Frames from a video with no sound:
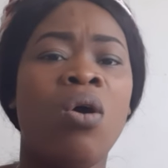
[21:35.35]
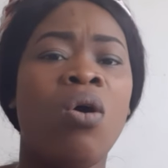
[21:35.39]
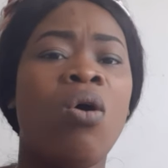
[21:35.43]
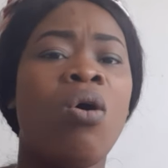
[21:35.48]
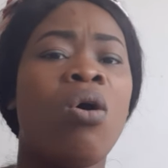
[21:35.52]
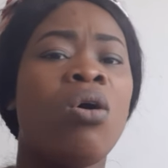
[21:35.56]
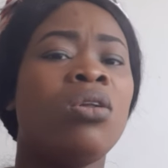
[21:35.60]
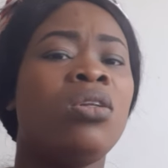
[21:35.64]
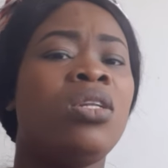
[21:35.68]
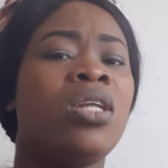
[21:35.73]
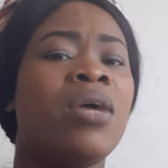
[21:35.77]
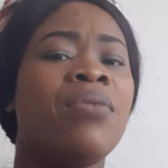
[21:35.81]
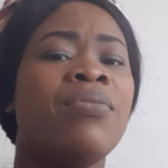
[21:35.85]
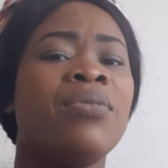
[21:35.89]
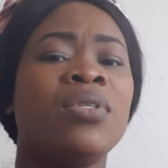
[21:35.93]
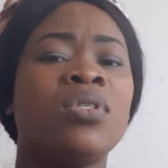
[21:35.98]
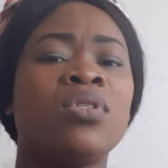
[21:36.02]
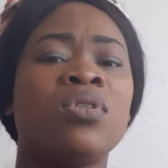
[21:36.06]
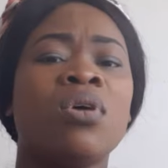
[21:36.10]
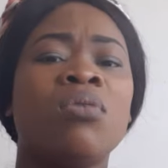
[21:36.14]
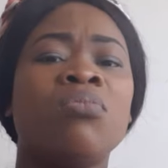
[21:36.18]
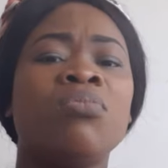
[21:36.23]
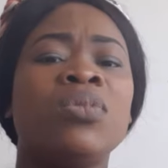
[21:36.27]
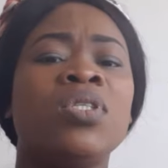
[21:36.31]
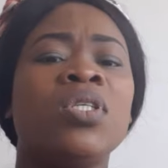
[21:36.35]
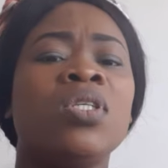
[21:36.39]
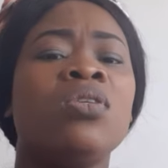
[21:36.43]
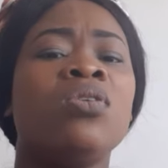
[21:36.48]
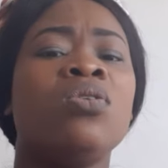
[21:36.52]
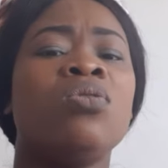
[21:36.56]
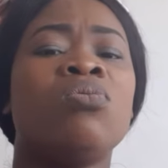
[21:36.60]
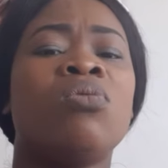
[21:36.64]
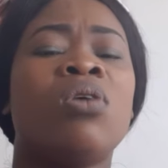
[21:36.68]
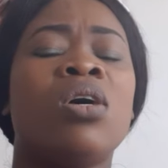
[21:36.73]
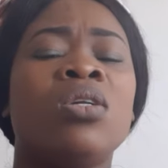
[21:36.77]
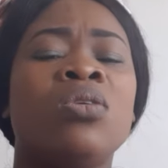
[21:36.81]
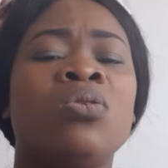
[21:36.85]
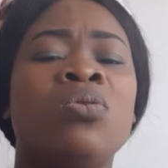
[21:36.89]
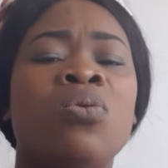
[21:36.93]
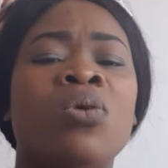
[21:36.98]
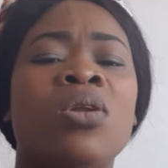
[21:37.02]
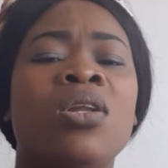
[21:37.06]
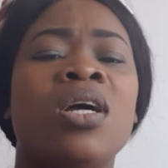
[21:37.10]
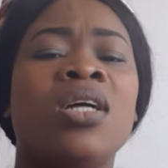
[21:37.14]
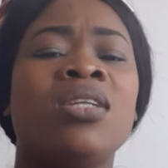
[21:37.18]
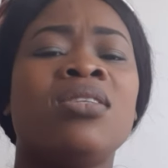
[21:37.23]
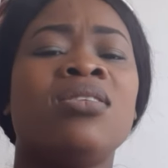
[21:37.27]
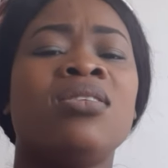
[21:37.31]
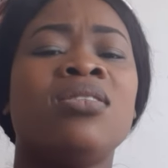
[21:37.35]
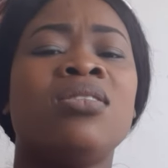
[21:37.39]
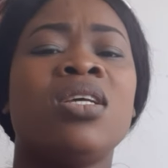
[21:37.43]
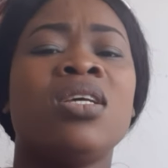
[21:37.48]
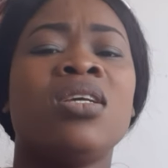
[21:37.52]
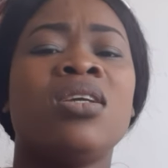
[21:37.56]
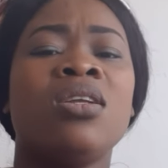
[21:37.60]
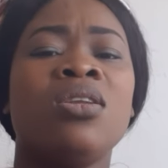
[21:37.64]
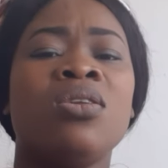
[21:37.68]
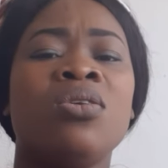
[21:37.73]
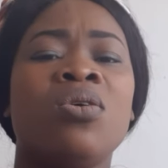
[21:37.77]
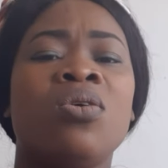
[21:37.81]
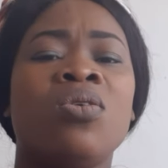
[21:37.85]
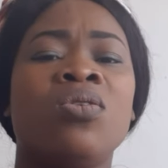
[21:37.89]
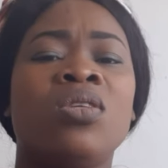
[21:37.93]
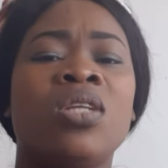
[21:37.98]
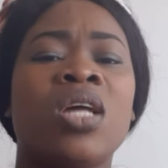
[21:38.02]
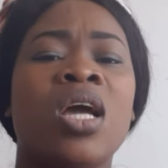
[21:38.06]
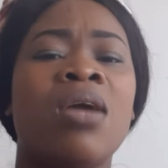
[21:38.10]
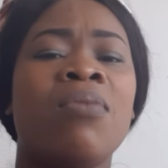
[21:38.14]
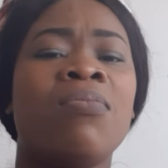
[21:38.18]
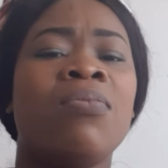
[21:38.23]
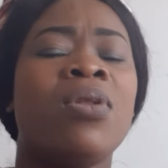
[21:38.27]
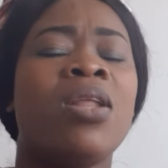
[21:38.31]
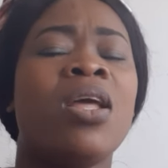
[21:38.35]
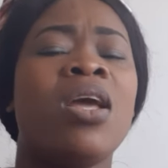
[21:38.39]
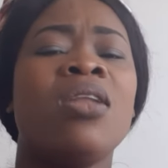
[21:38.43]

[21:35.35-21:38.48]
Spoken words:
or there is something you are doing that is taking your time,